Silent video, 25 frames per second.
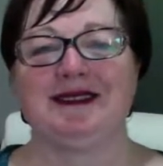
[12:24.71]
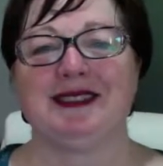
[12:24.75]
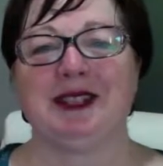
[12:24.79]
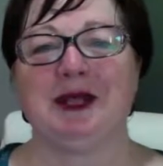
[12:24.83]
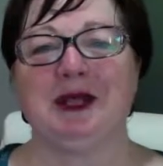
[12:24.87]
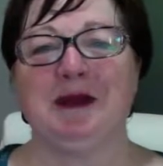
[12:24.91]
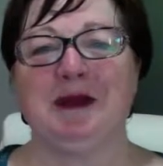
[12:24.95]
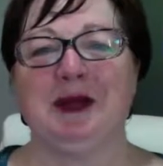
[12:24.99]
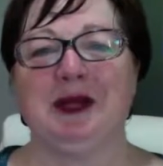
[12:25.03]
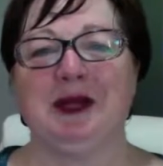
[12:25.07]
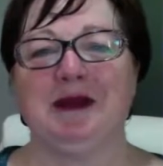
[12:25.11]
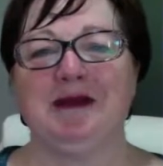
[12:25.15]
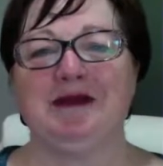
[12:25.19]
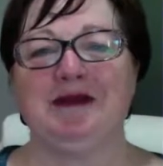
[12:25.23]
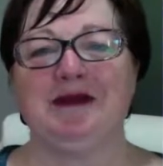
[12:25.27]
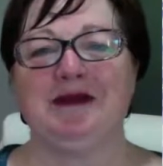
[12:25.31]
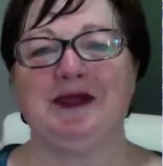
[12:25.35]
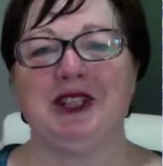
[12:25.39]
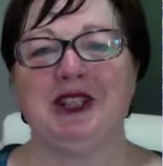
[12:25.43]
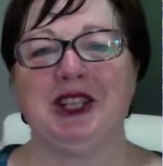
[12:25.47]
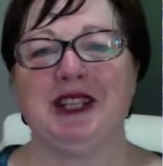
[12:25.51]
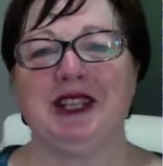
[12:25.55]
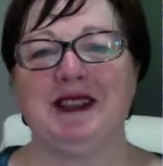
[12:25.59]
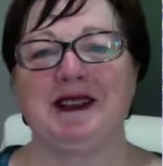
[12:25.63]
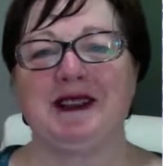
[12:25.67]
Come on,
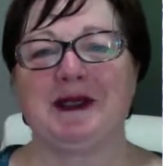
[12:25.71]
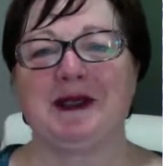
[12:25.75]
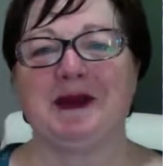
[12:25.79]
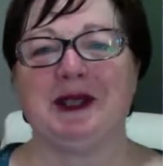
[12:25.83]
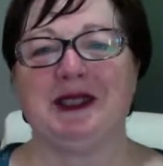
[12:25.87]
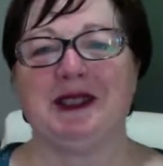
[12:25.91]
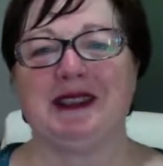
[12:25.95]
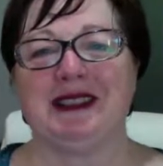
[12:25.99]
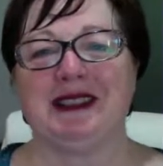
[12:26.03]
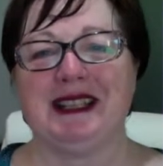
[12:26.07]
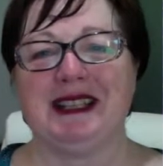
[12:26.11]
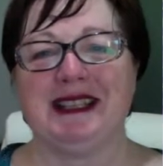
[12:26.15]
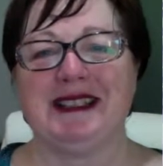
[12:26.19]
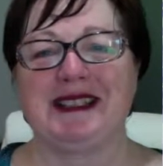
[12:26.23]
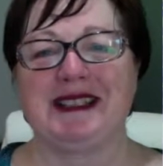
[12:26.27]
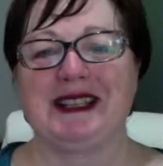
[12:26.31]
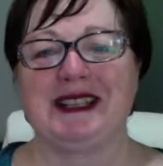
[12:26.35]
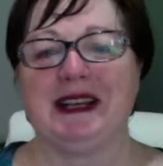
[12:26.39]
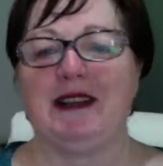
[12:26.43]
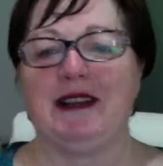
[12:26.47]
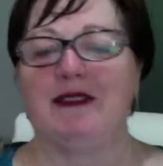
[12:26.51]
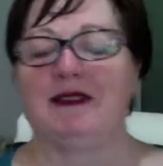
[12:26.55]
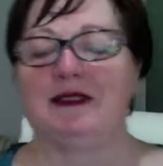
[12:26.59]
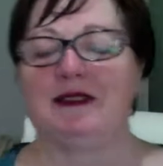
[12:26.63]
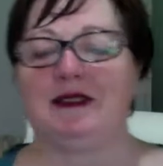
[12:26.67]
cheer squad, let's
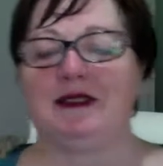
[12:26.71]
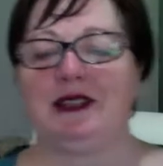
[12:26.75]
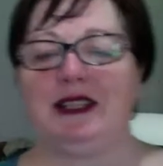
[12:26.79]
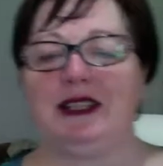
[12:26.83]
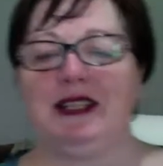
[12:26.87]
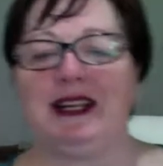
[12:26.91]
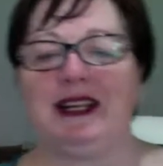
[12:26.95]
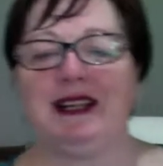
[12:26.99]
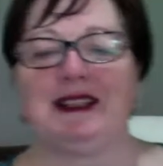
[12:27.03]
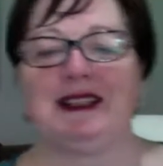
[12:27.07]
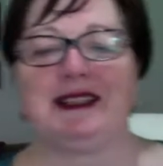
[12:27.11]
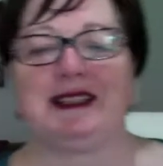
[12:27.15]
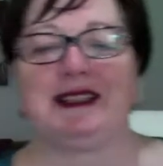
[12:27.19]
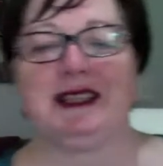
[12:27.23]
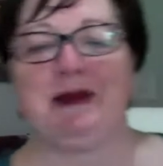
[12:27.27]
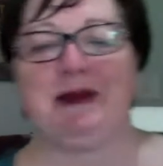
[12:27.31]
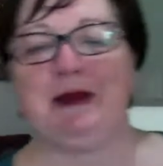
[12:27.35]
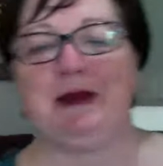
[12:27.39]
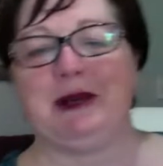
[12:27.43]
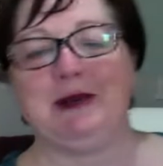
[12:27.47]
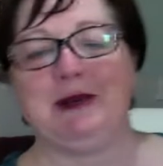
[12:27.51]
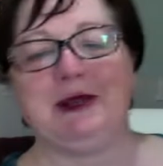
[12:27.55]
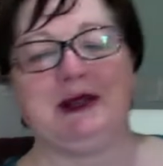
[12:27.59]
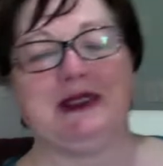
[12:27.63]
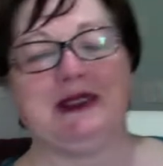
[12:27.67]
go. Sorry, you can't see
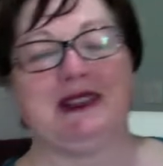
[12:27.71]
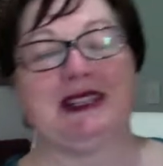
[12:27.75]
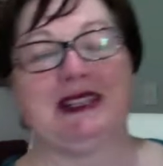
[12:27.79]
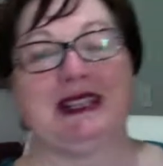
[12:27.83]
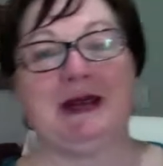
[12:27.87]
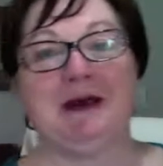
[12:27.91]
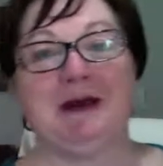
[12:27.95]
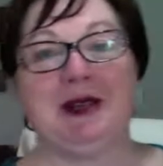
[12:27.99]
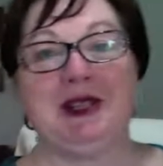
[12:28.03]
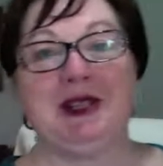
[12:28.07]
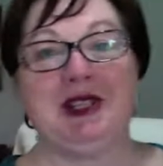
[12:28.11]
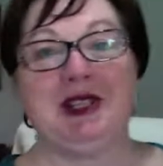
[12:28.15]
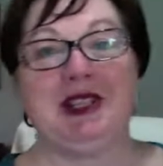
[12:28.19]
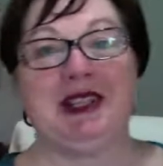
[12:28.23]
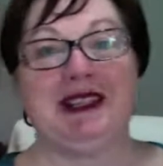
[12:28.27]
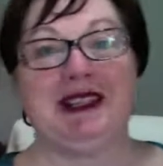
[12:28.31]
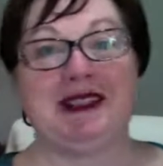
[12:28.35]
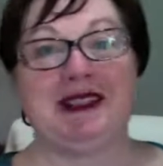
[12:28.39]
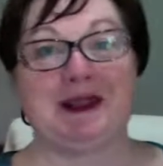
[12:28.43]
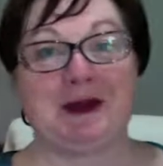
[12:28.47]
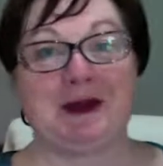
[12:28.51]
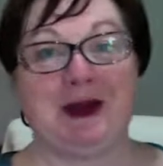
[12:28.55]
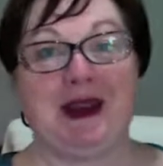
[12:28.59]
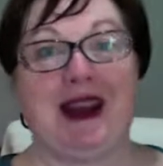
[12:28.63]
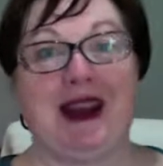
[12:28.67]
me. Come on, cheer
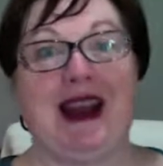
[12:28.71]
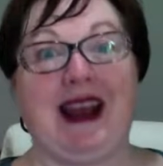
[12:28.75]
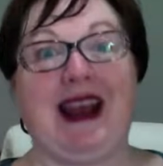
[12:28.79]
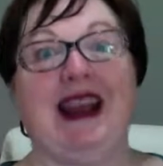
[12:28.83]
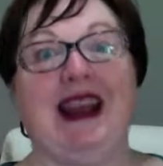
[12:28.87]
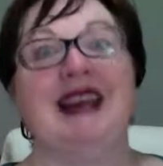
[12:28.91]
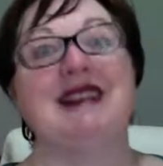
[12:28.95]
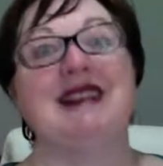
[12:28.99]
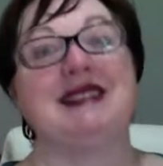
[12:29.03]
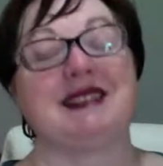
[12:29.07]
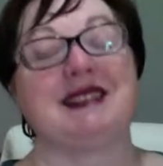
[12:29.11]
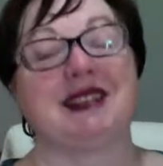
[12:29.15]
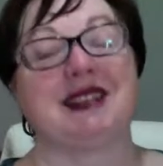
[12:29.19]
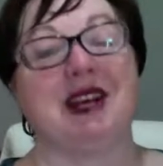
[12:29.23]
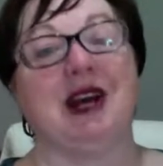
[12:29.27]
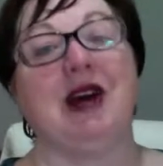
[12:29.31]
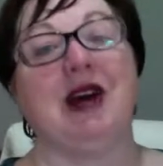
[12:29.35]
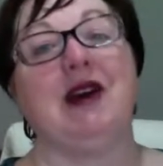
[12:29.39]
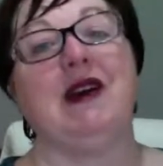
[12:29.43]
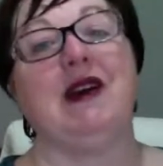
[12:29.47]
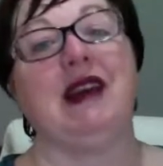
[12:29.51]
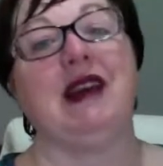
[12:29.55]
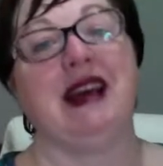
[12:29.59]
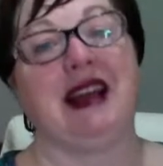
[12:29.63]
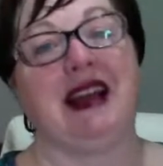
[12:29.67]
squad, let's
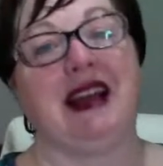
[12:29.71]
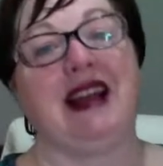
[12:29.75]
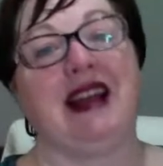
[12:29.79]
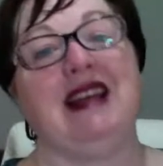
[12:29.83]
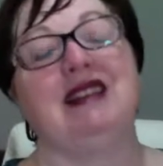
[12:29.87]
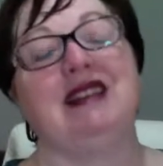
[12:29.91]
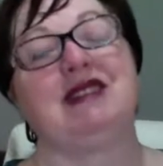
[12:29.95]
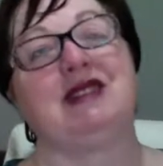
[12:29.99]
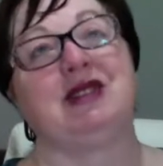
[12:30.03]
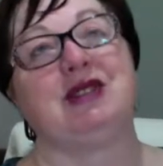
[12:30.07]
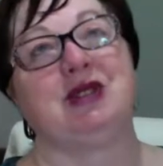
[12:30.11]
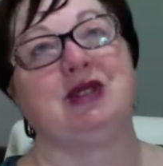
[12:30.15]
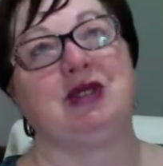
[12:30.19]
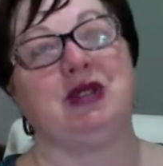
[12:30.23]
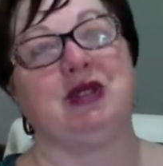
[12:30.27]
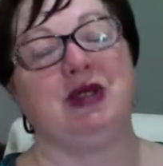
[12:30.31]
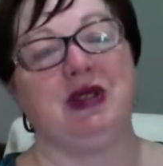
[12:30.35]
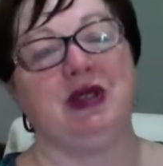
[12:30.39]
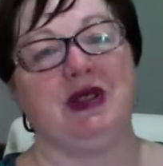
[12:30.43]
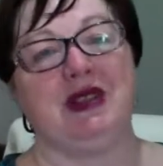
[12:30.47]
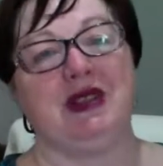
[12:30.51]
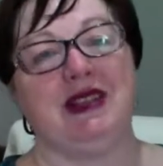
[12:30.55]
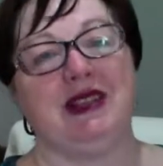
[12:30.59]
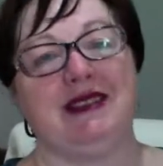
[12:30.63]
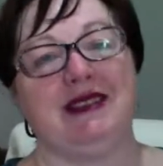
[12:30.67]
go and let's
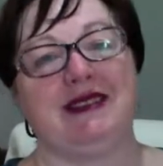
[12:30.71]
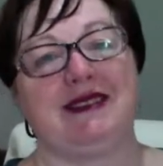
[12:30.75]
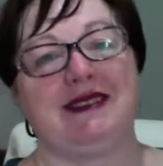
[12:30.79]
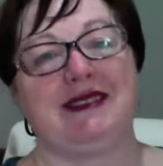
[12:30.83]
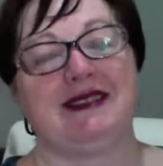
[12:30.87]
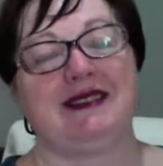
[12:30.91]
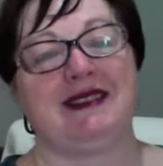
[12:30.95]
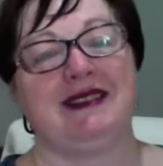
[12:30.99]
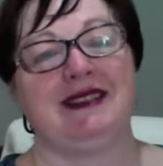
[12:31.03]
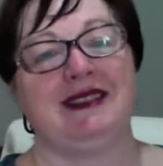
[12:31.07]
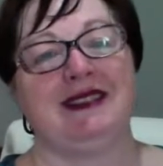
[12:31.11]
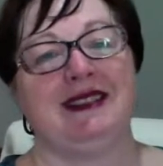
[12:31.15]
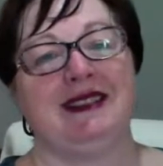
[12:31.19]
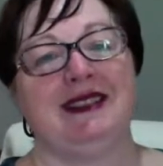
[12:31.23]
do this.